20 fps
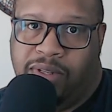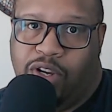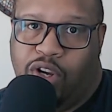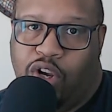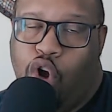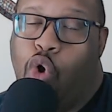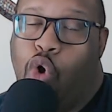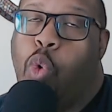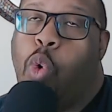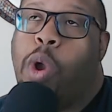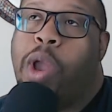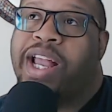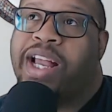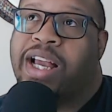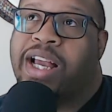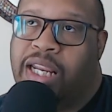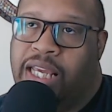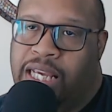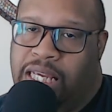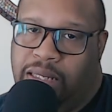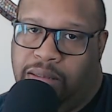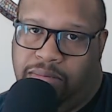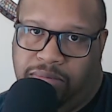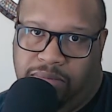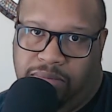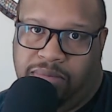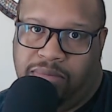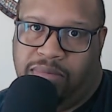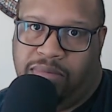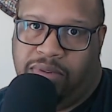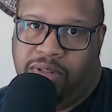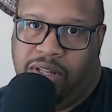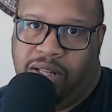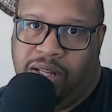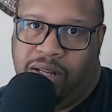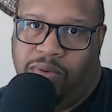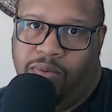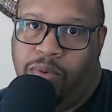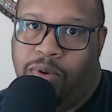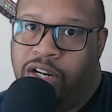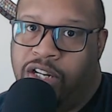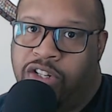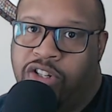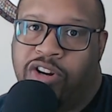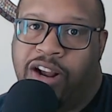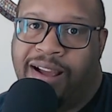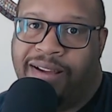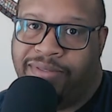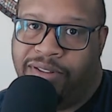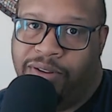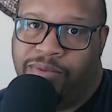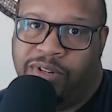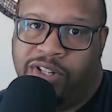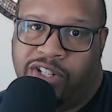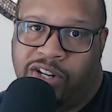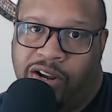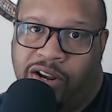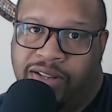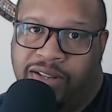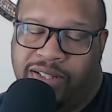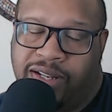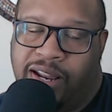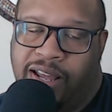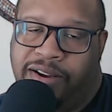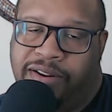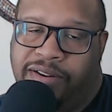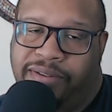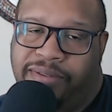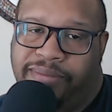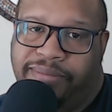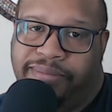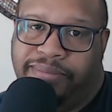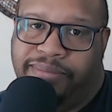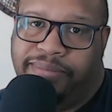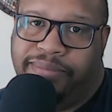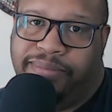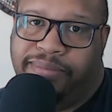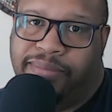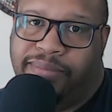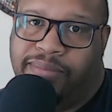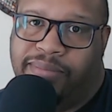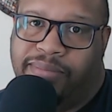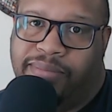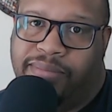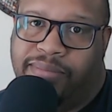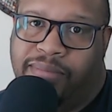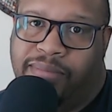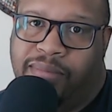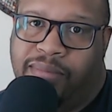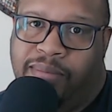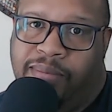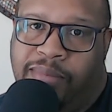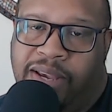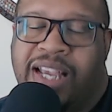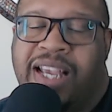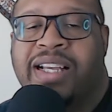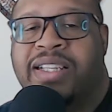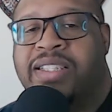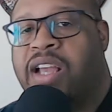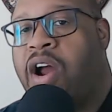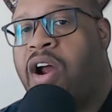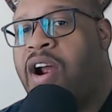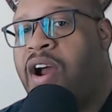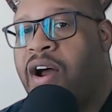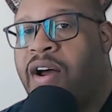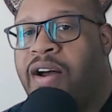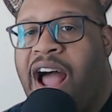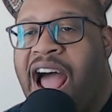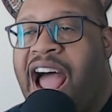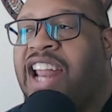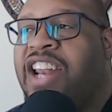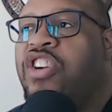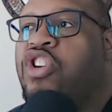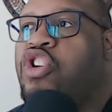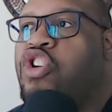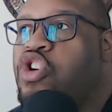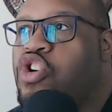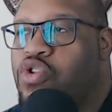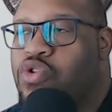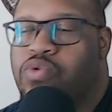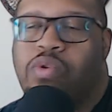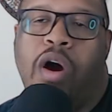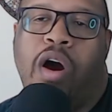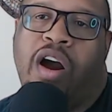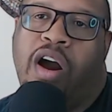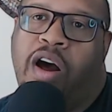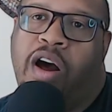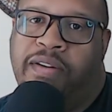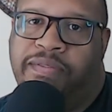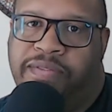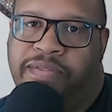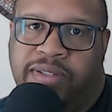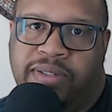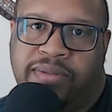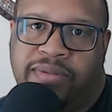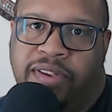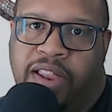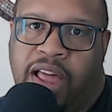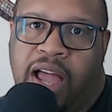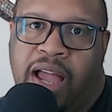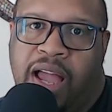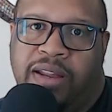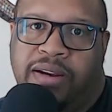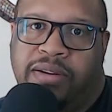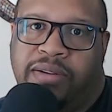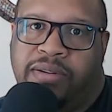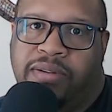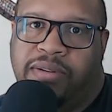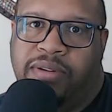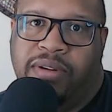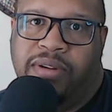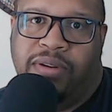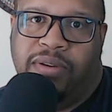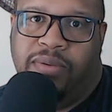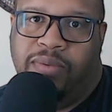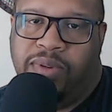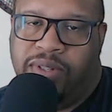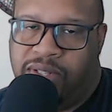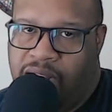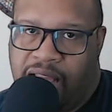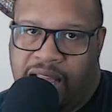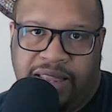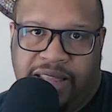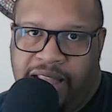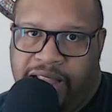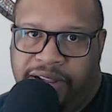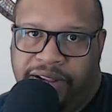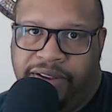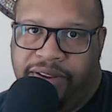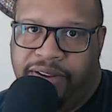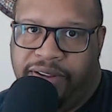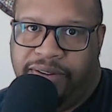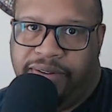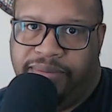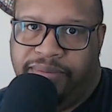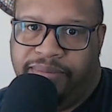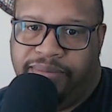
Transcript: Quickly would have drafted Rashawn Slater. Because I knew our offensive line was not that good.